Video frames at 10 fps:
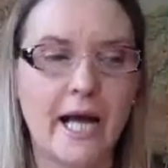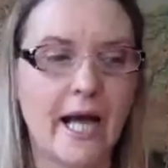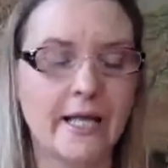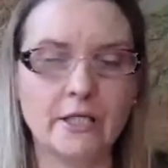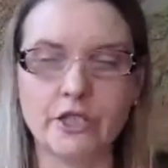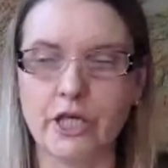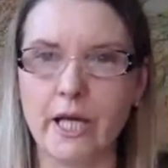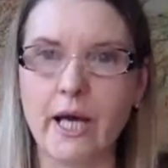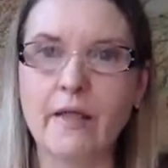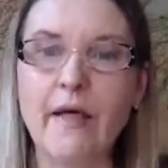energy
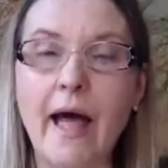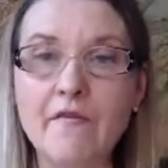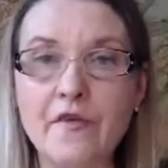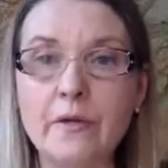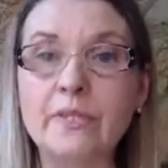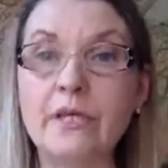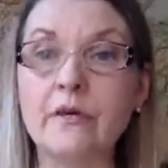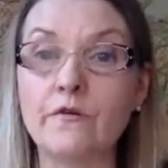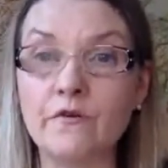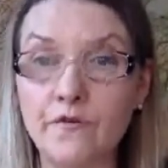that everybody can
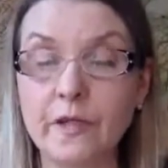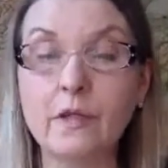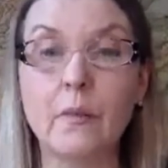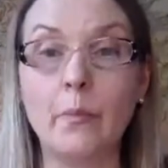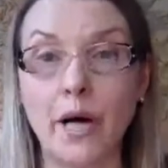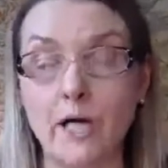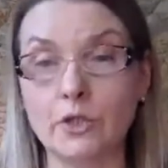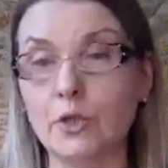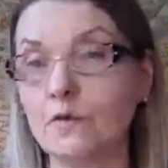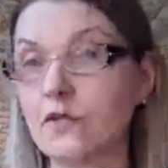feel part
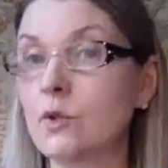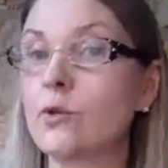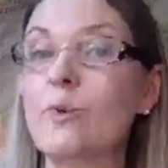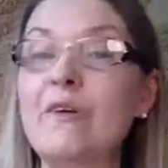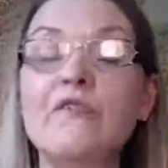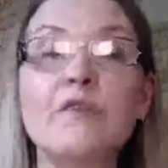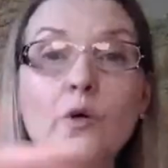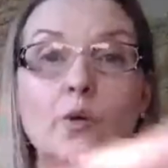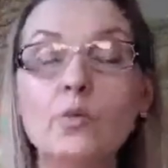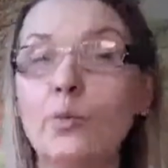of, so that we
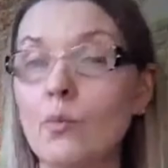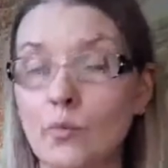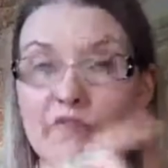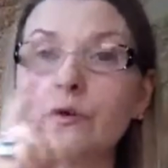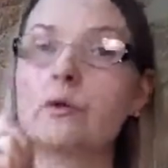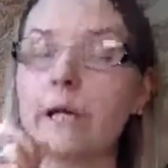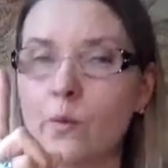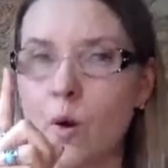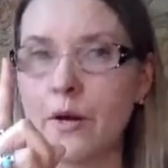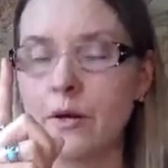feel like
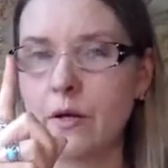one.